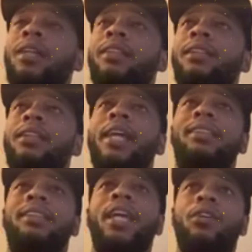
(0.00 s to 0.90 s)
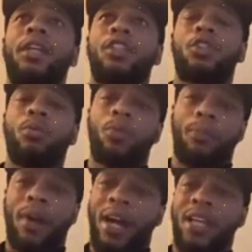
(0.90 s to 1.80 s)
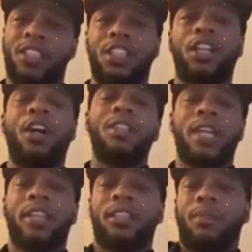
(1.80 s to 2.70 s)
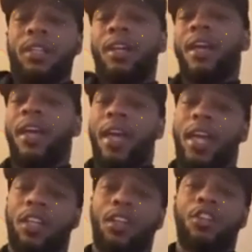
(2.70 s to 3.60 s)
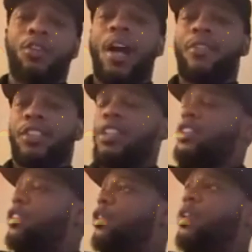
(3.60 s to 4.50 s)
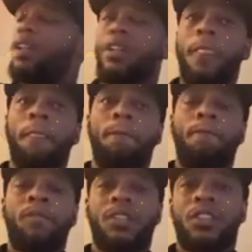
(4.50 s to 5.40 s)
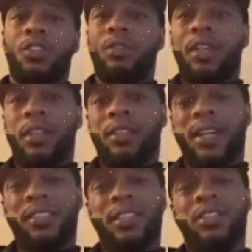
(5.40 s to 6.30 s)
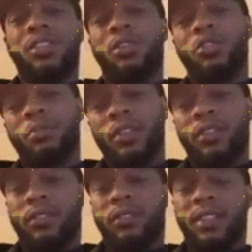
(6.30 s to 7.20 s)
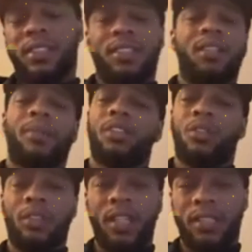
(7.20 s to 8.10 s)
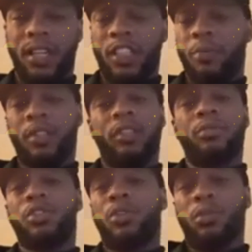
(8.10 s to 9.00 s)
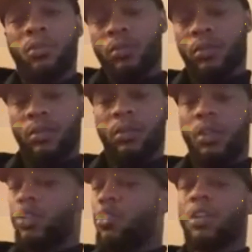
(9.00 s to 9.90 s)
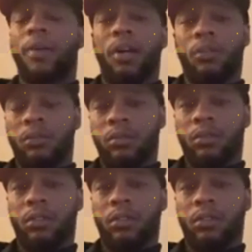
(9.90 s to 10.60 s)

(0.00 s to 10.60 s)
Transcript: I think the next day or next two went by. She contacted me. Hey, you haven't seen your daughter since New Year's. I said, excuse me? I just seen my daughter yesterday. I just picked her up from school. What are you talking about?